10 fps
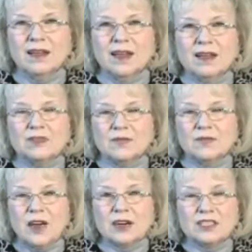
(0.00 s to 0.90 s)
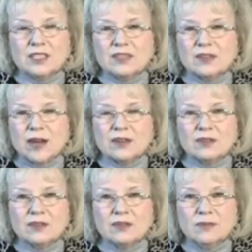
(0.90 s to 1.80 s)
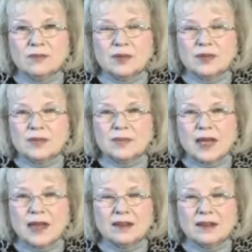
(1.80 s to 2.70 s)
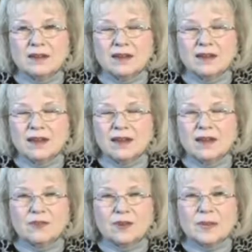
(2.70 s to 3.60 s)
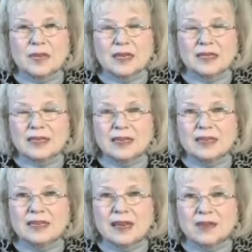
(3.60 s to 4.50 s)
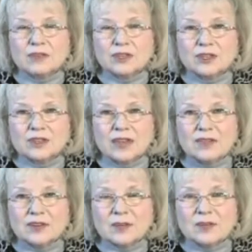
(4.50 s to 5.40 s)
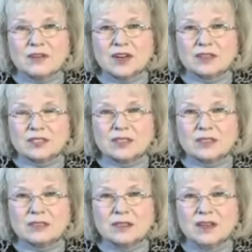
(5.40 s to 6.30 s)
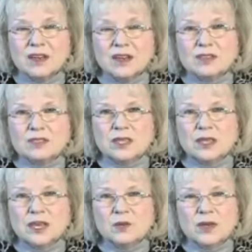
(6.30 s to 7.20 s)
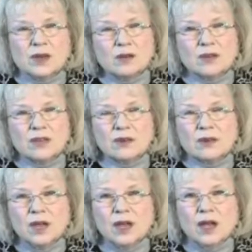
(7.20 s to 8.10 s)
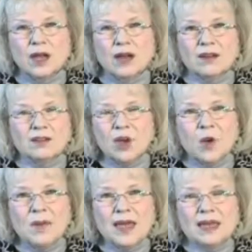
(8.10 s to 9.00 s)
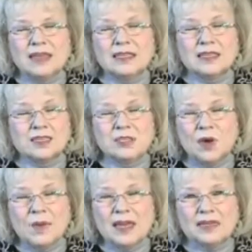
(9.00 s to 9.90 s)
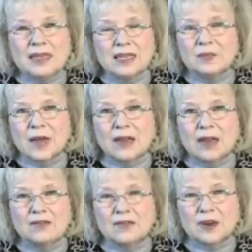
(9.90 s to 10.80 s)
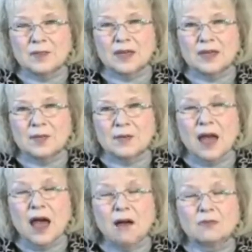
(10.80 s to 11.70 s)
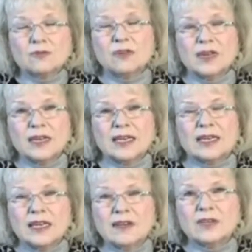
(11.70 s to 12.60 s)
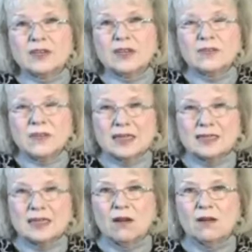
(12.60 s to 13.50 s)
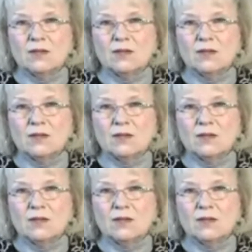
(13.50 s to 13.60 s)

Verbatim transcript: the Pharisees tried to put him down every minute, and he never took that from the Pharisees. You see, and we don't either. Uh, no man, he says, no man takes my life from me, but I'll freely give it of myself.